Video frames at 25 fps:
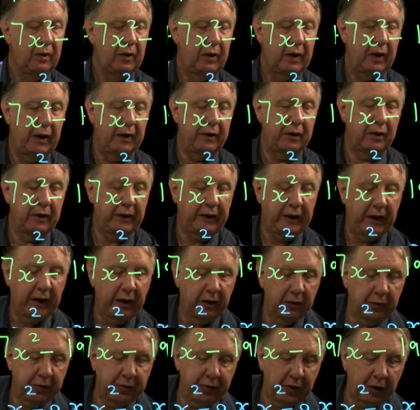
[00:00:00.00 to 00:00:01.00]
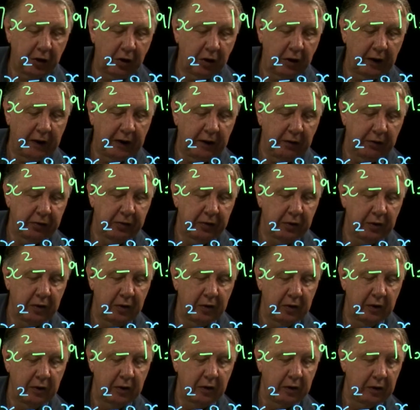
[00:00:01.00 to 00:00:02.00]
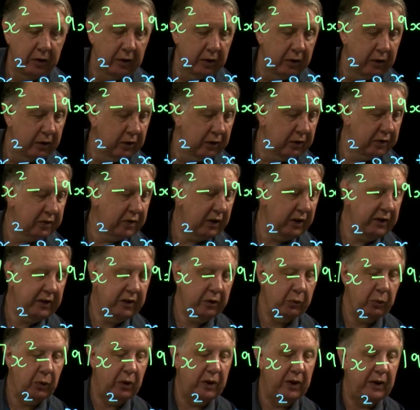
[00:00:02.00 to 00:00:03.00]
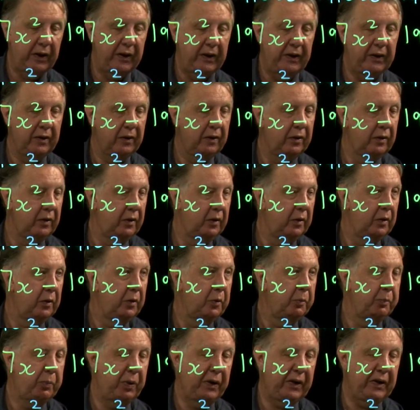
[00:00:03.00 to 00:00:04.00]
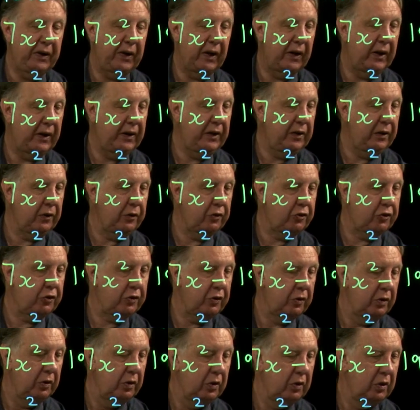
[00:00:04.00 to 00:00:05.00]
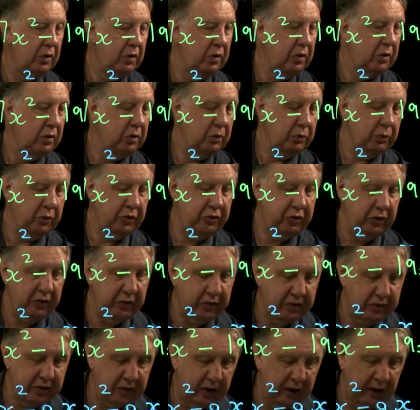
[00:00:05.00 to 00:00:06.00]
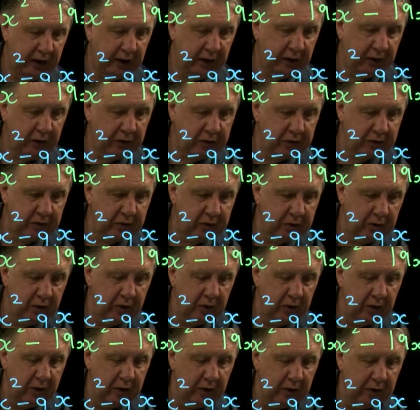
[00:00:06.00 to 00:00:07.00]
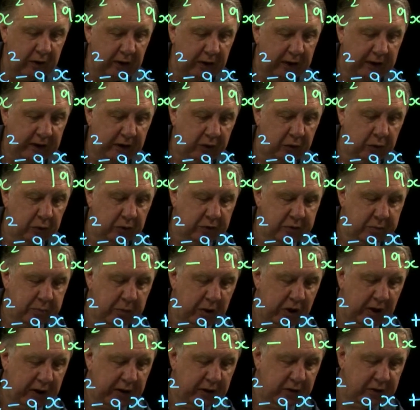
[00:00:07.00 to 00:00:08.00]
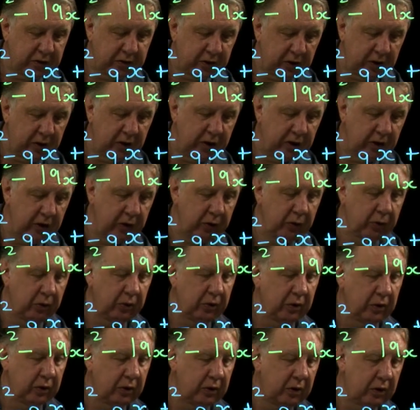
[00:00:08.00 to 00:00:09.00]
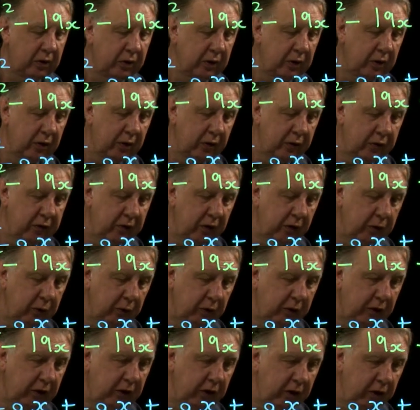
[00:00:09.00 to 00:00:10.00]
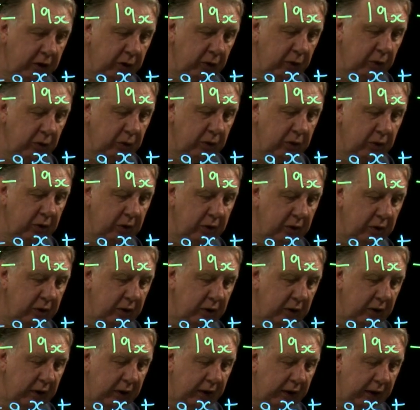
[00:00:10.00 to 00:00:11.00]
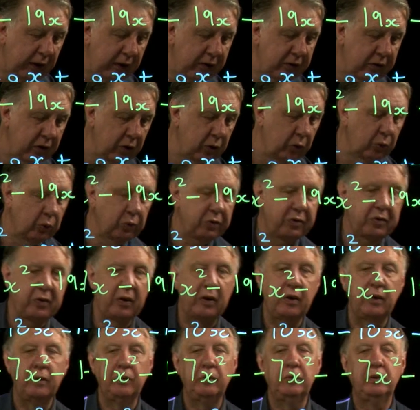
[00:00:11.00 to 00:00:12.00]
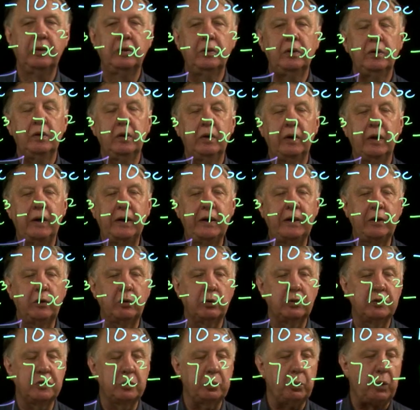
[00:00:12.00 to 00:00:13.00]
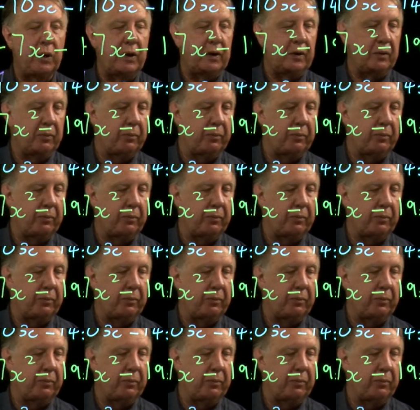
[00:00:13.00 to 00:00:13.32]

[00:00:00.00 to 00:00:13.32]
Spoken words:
and I get 5 take away pH, which is 6, equals minus Q, so Q is also equal to 1.